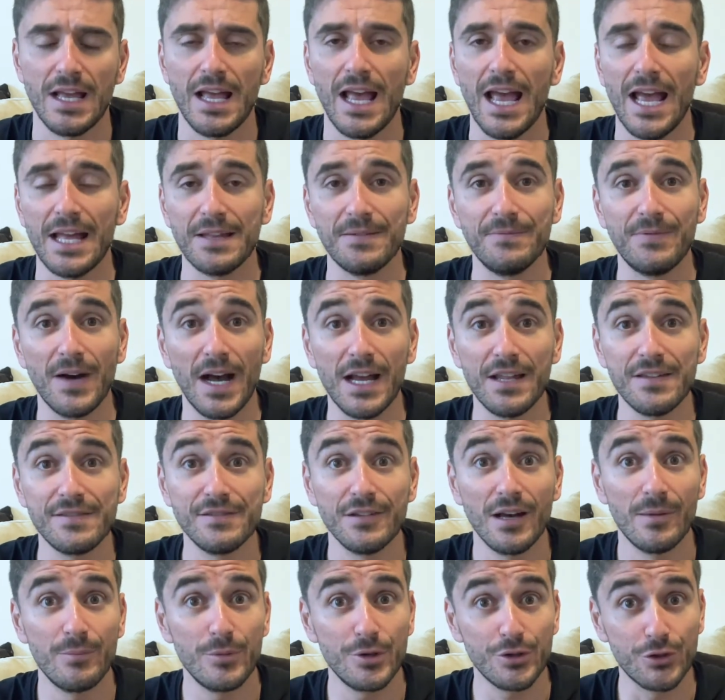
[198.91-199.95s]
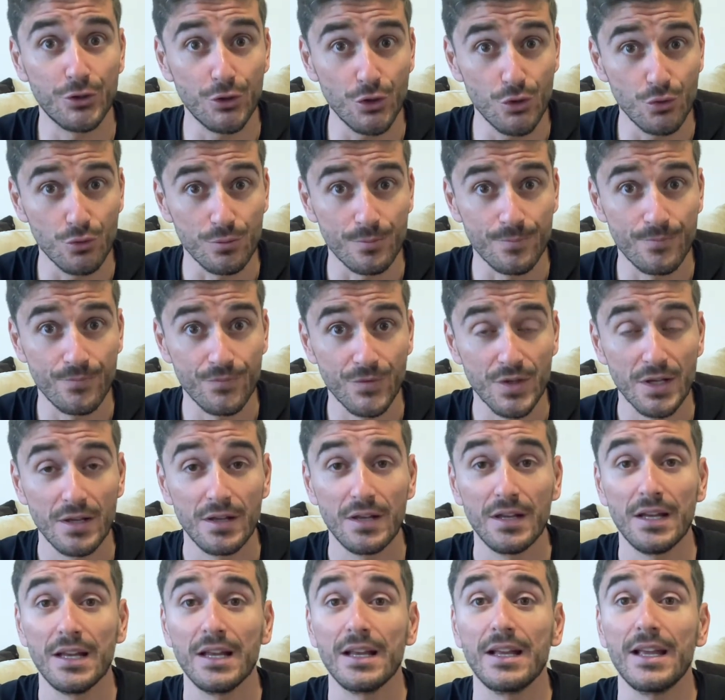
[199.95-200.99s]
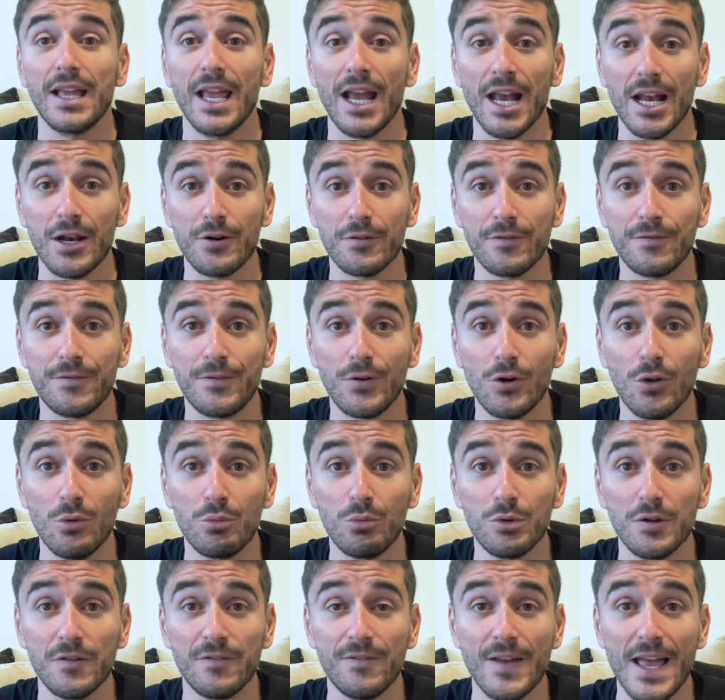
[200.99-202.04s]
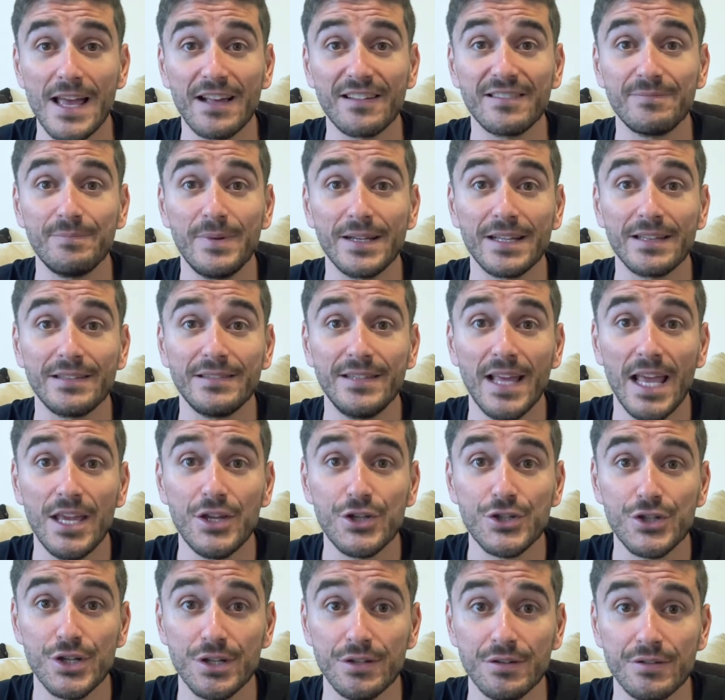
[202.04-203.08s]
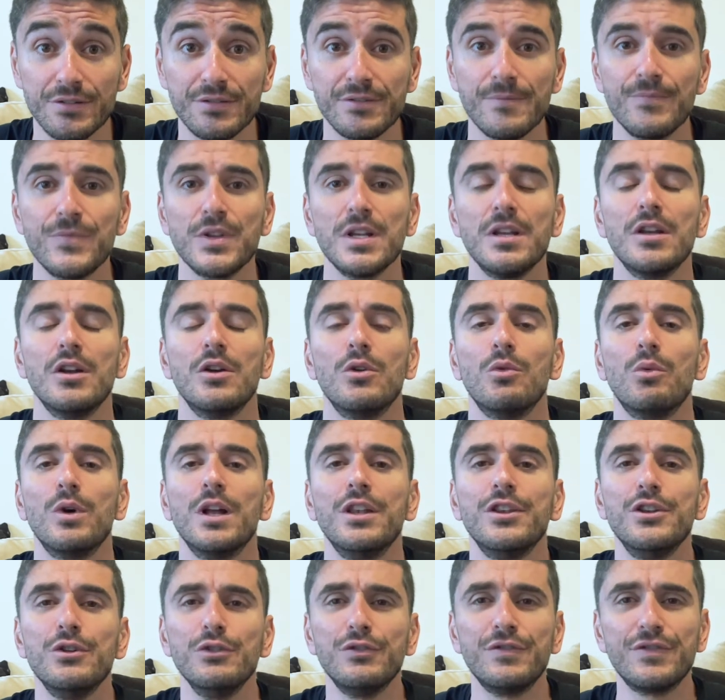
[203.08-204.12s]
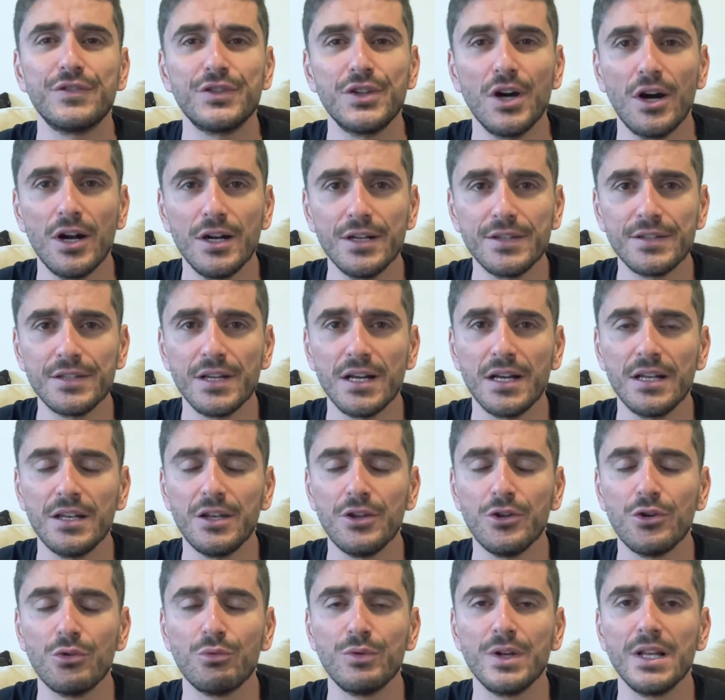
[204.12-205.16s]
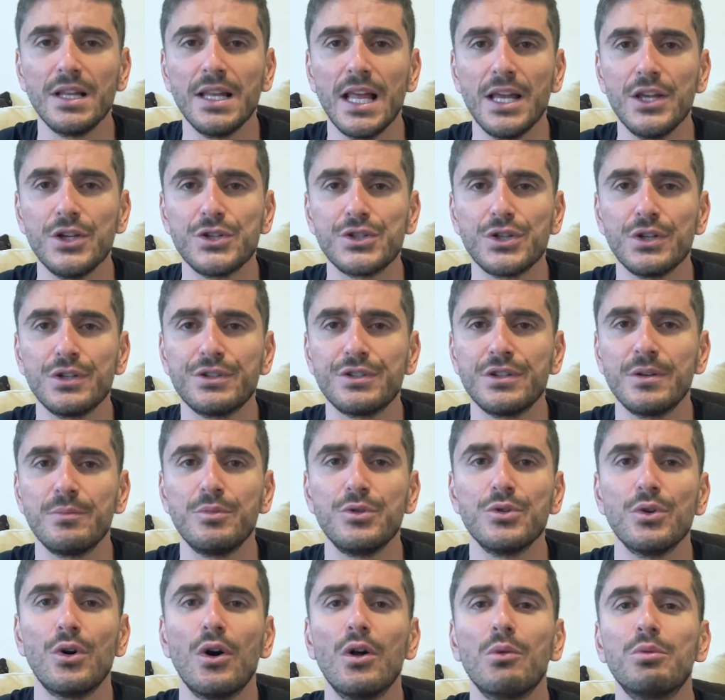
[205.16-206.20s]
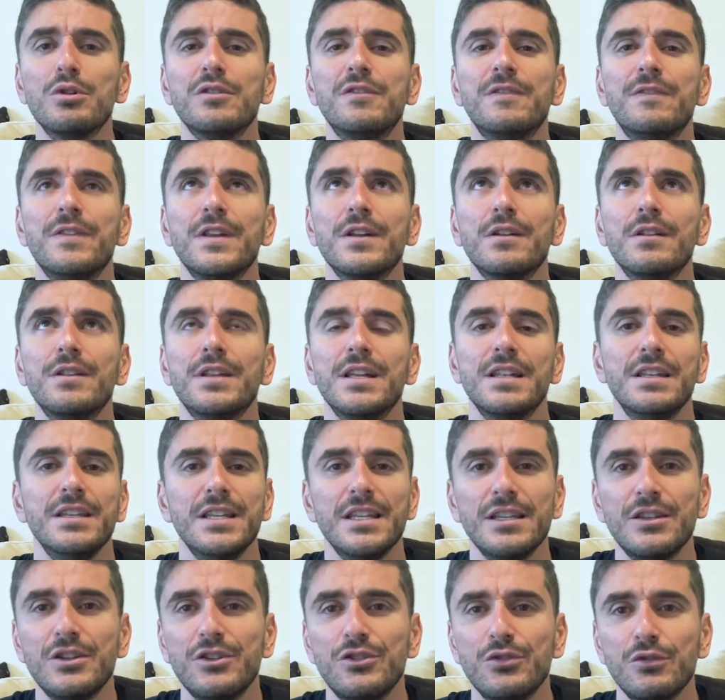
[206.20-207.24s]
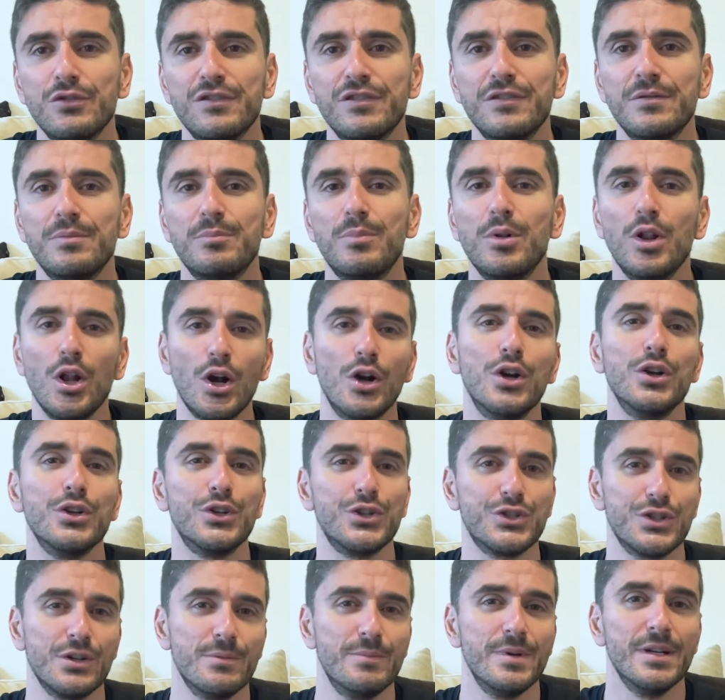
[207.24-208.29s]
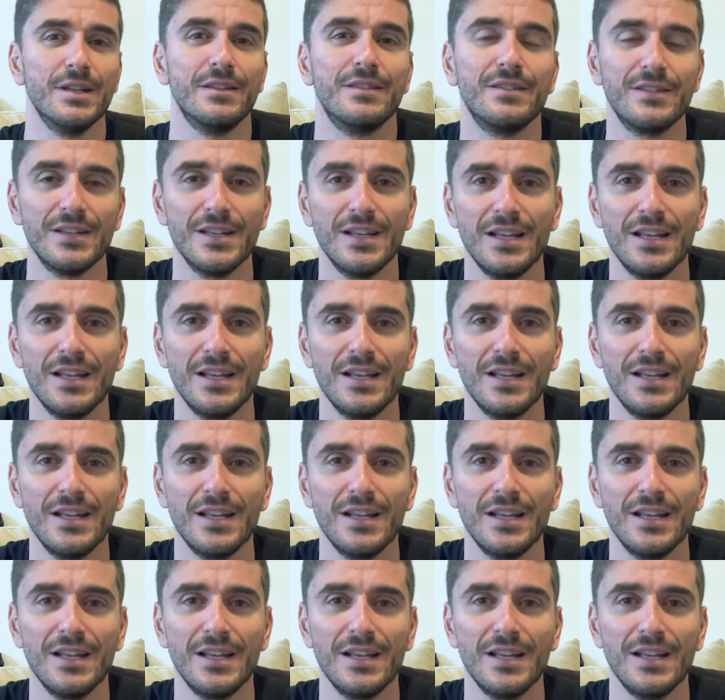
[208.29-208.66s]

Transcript: Advice number two, careful with expectations. When you start a new relationship, you always feel the need to splurge a bit.